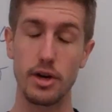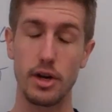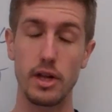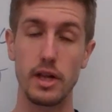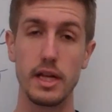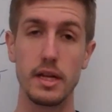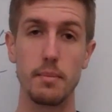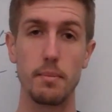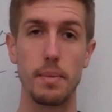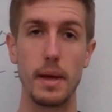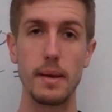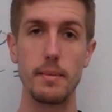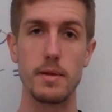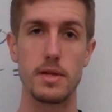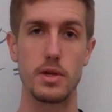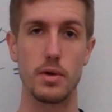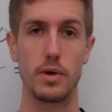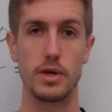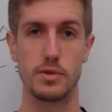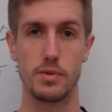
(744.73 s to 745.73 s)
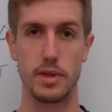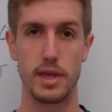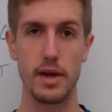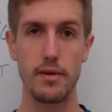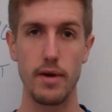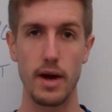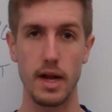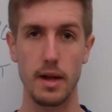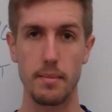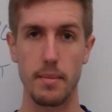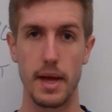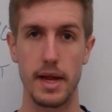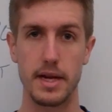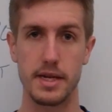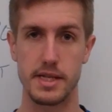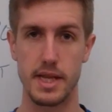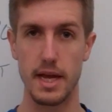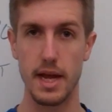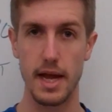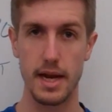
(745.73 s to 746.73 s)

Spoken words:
clean baby toys, what they recommend is